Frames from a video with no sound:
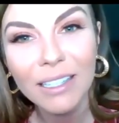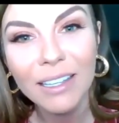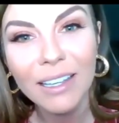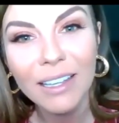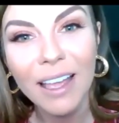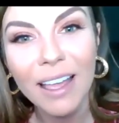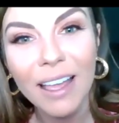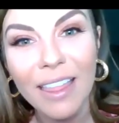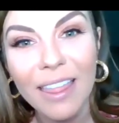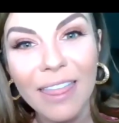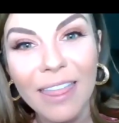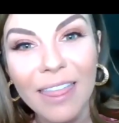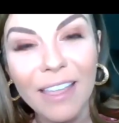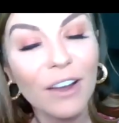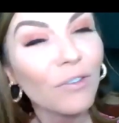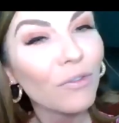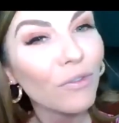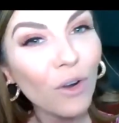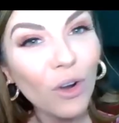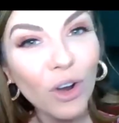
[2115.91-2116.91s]
And
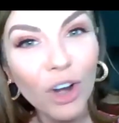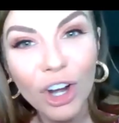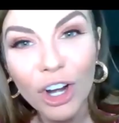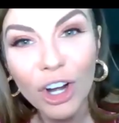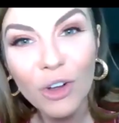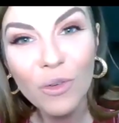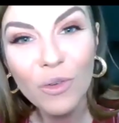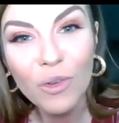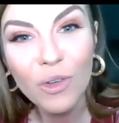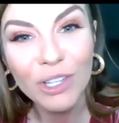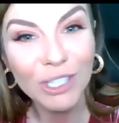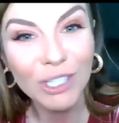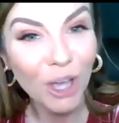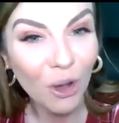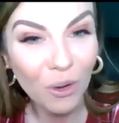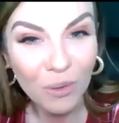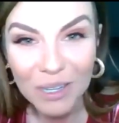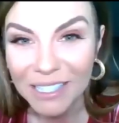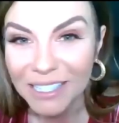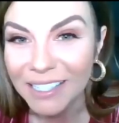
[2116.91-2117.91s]
therefore, it's
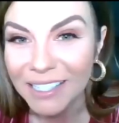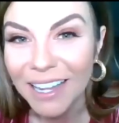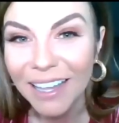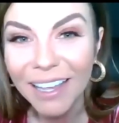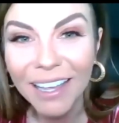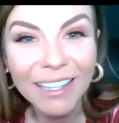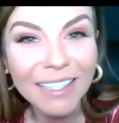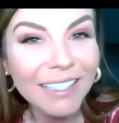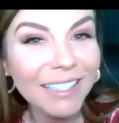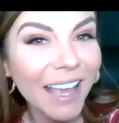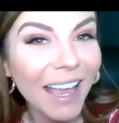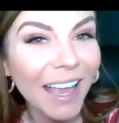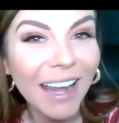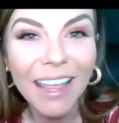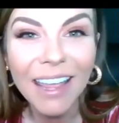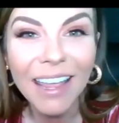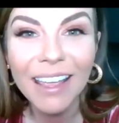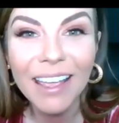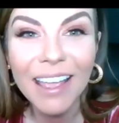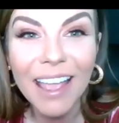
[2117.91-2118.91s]
always staying
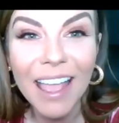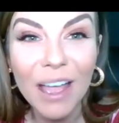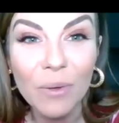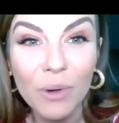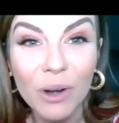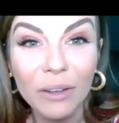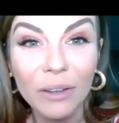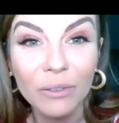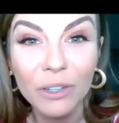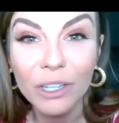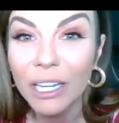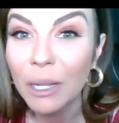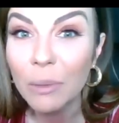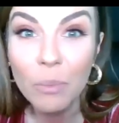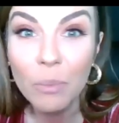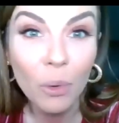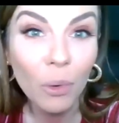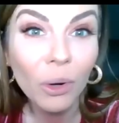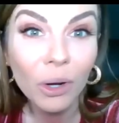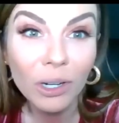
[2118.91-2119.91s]
exciting and we're never getting
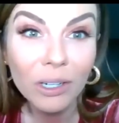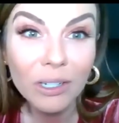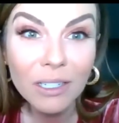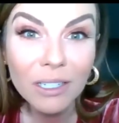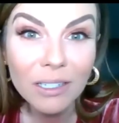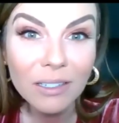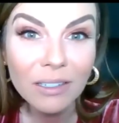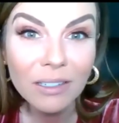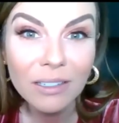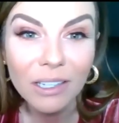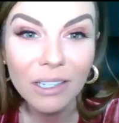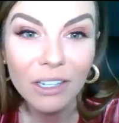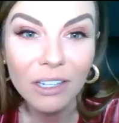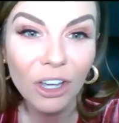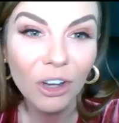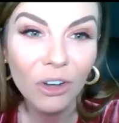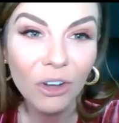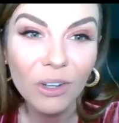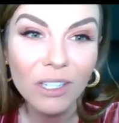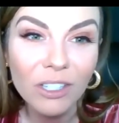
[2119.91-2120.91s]
bored. You
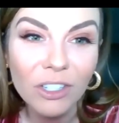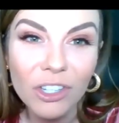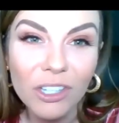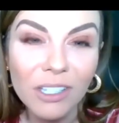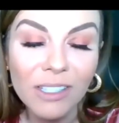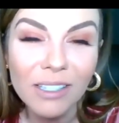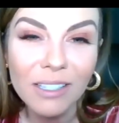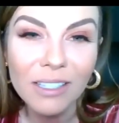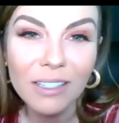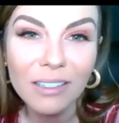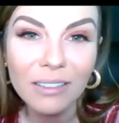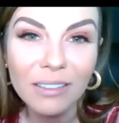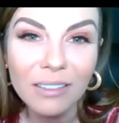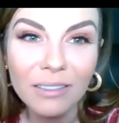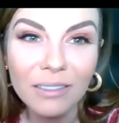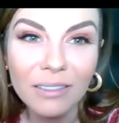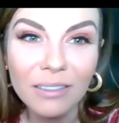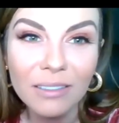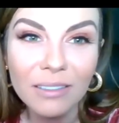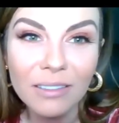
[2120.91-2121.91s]
know, it's just,
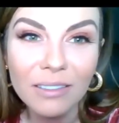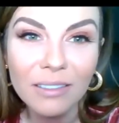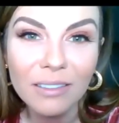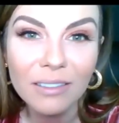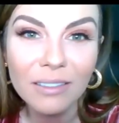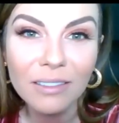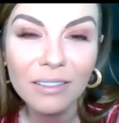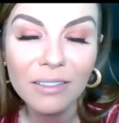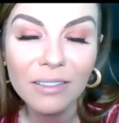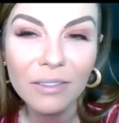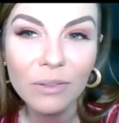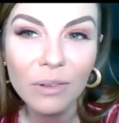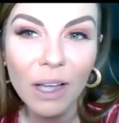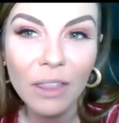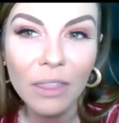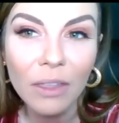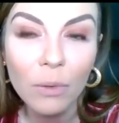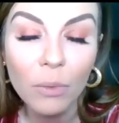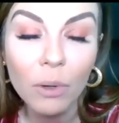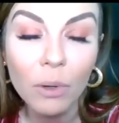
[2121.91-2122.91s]
I
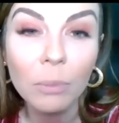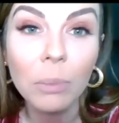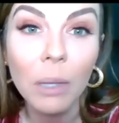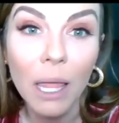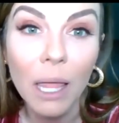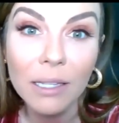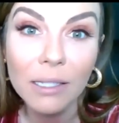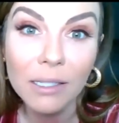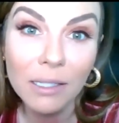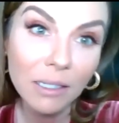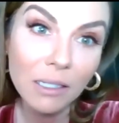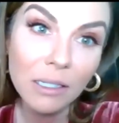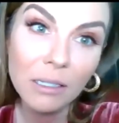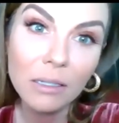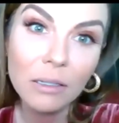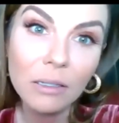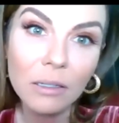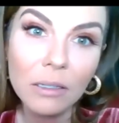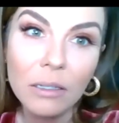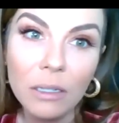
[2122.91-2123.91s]
think we're blessed
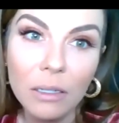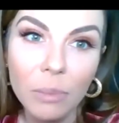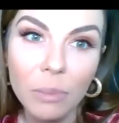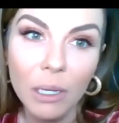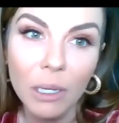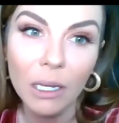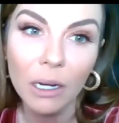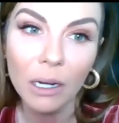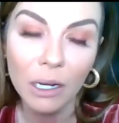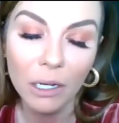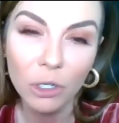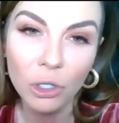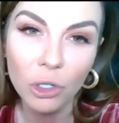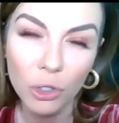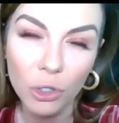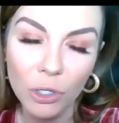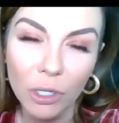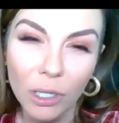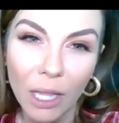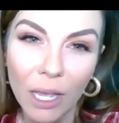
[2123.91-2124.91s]
to be in an
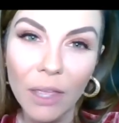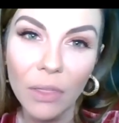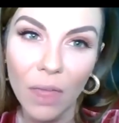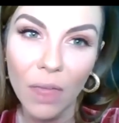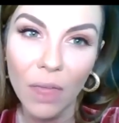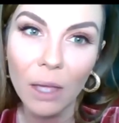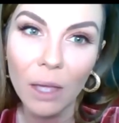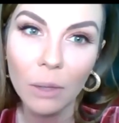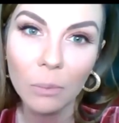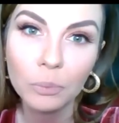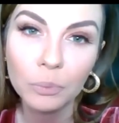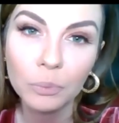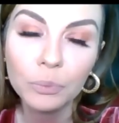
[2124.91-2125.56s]
industry like that.